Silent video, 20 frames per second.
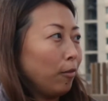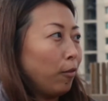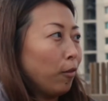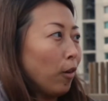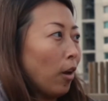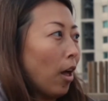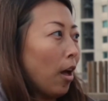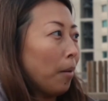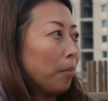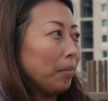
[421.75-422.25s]

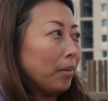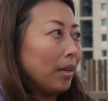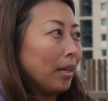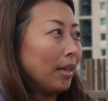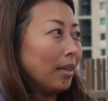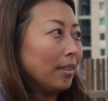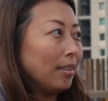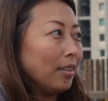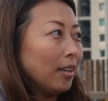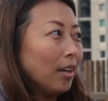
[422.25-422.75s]
full-on
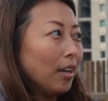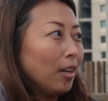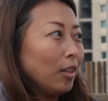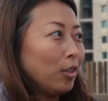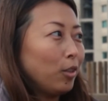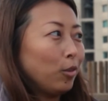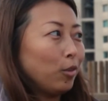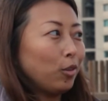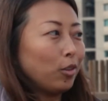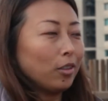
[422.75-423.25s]
meat
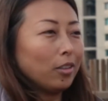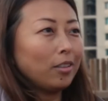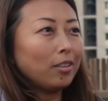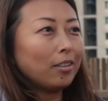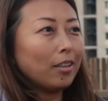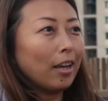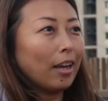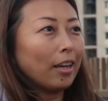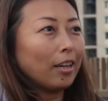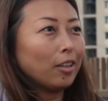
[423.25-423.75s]
to
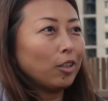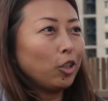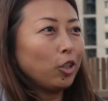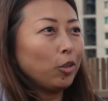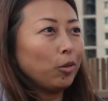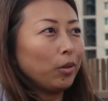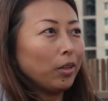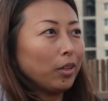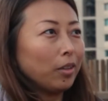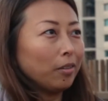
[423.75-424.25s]
just like
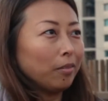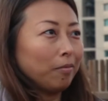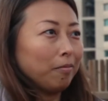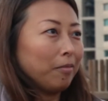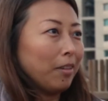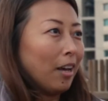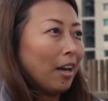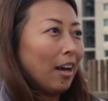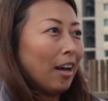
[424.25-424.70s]
chewing